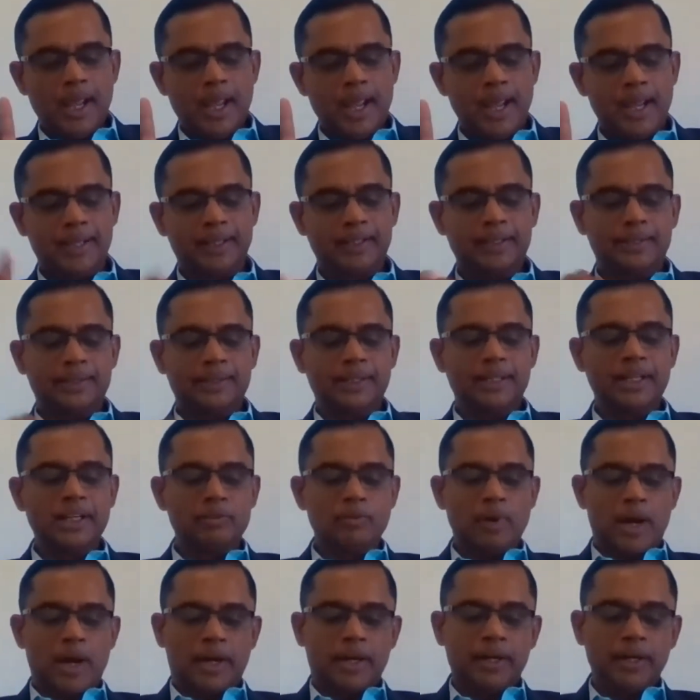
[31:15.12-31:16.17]
And third
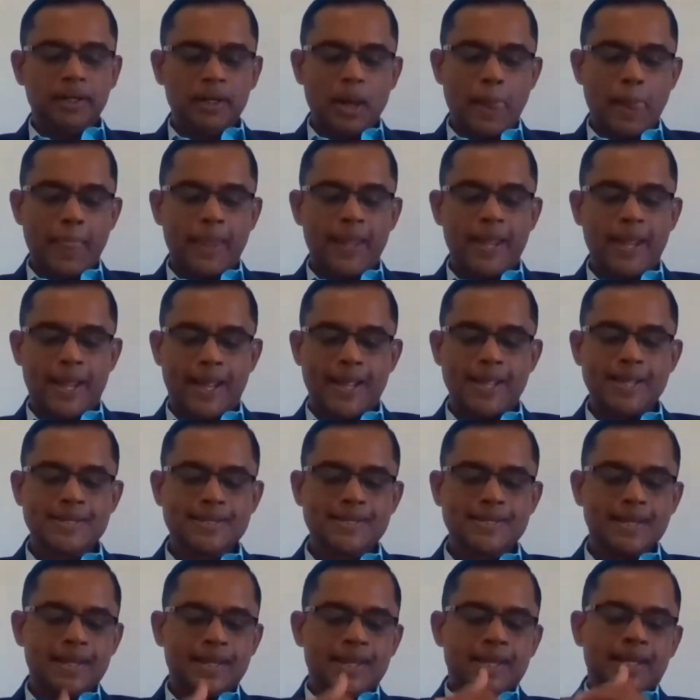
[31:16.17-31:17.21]
one
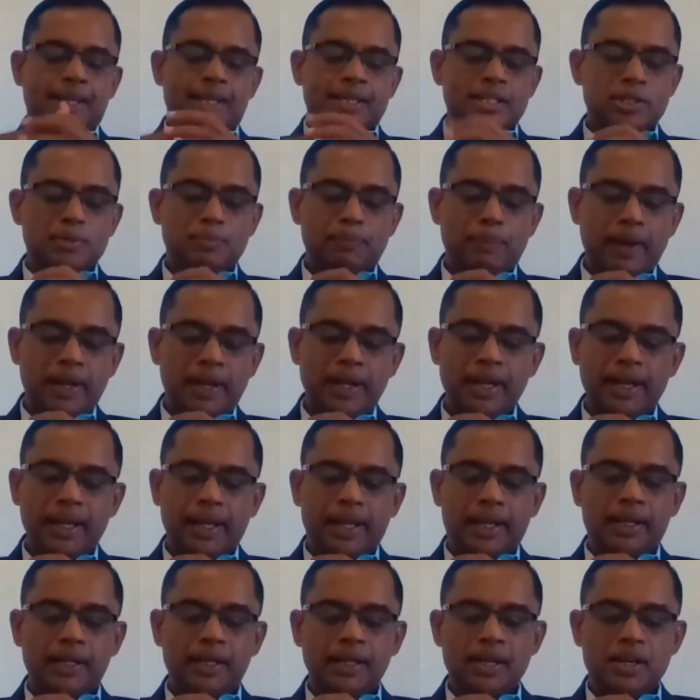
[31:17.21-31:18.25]
is
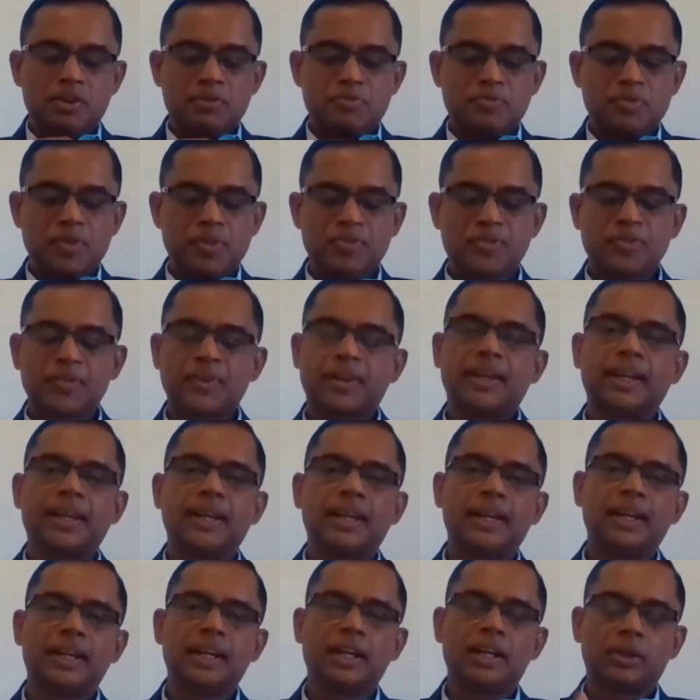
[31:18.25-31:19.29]
spending
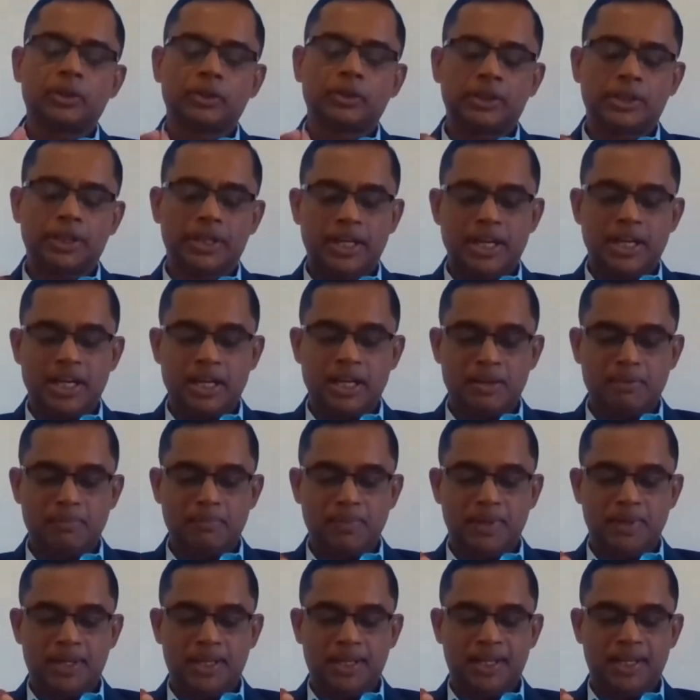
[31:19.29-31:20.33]
15 to 30
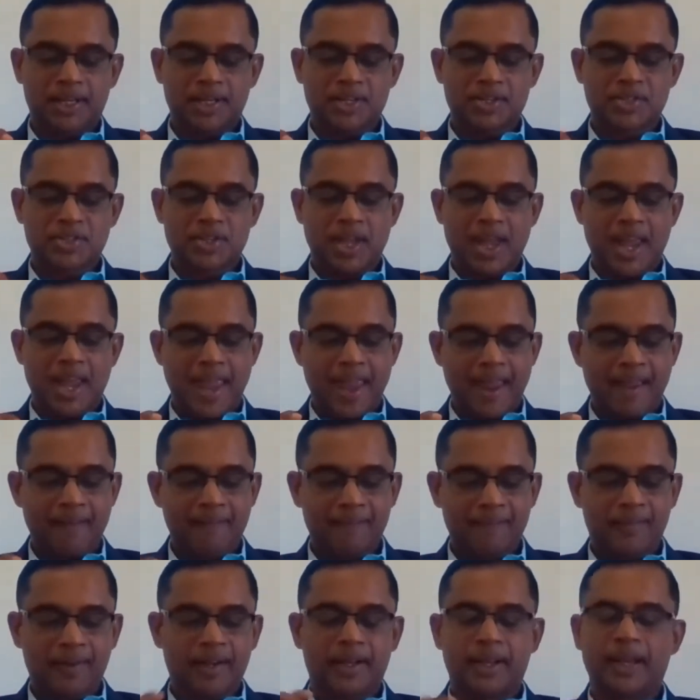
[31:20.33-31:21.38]
minutes
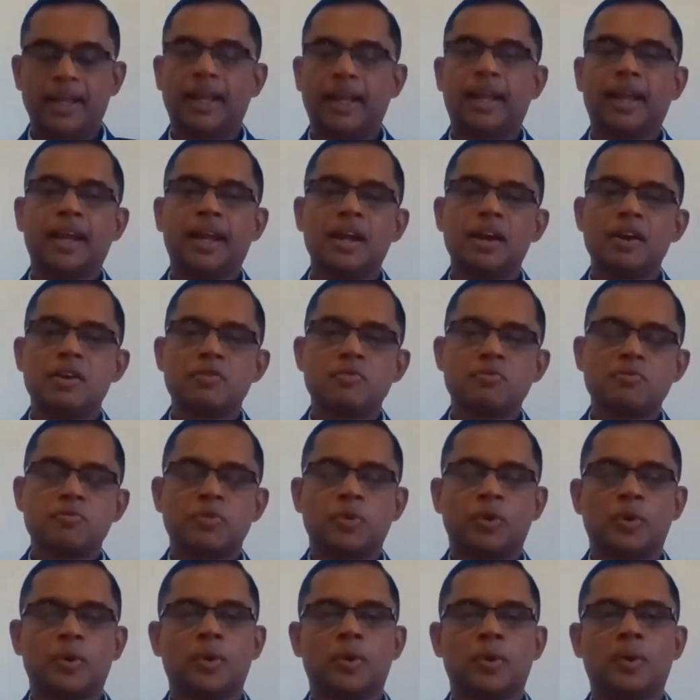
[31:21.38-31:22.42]
every day
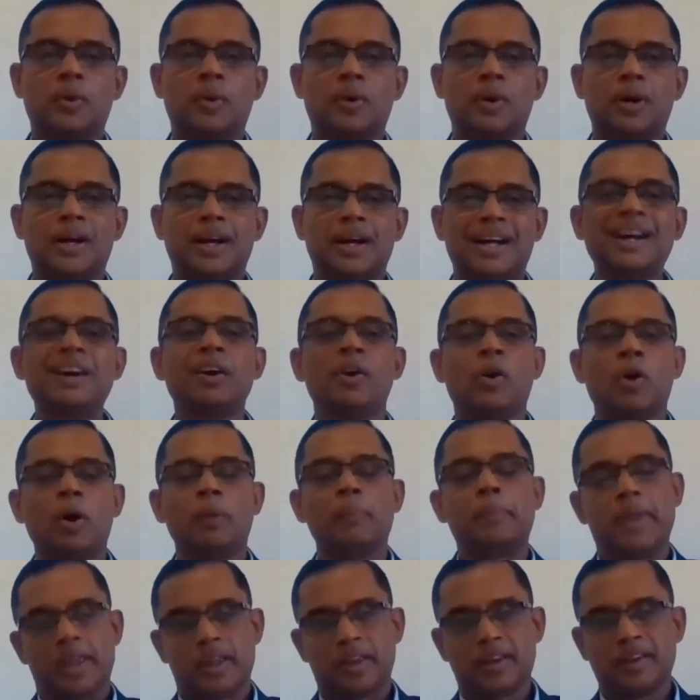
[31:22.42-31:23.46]
for a
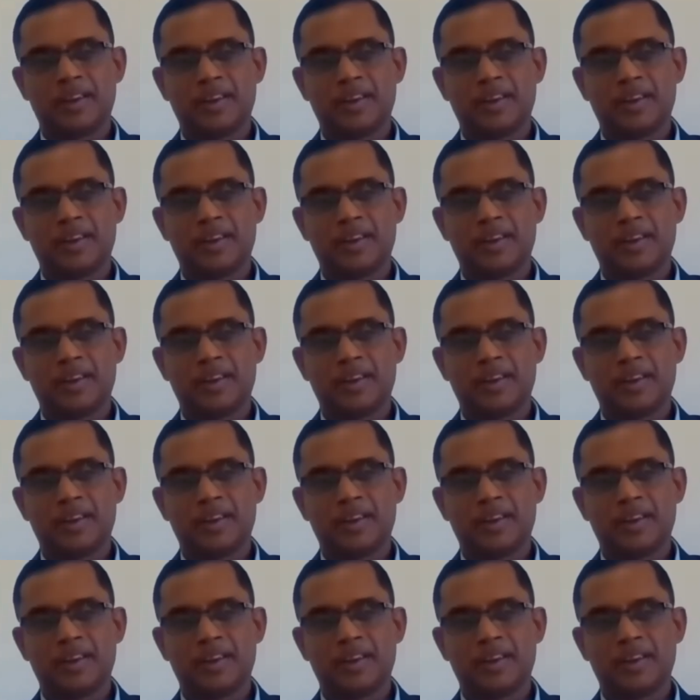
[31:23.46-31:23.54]
hobby